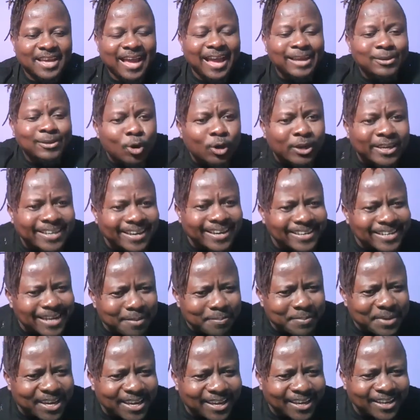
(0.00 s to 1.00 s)
Are you kidding
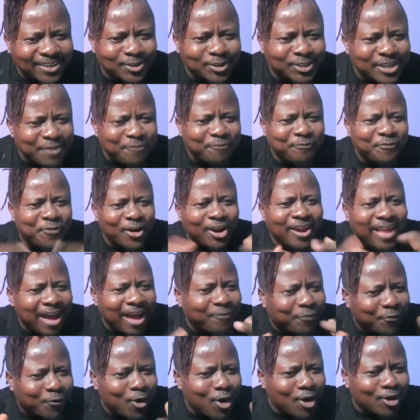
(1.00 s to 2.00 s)
me? You didn't follow
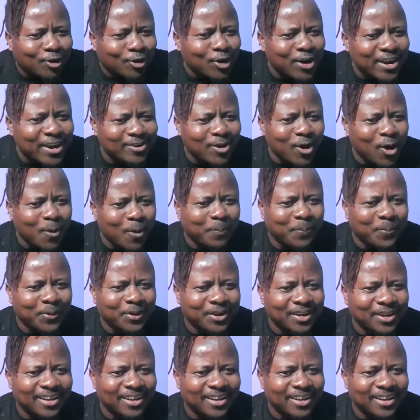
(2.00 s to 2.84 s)
AFCON growing up?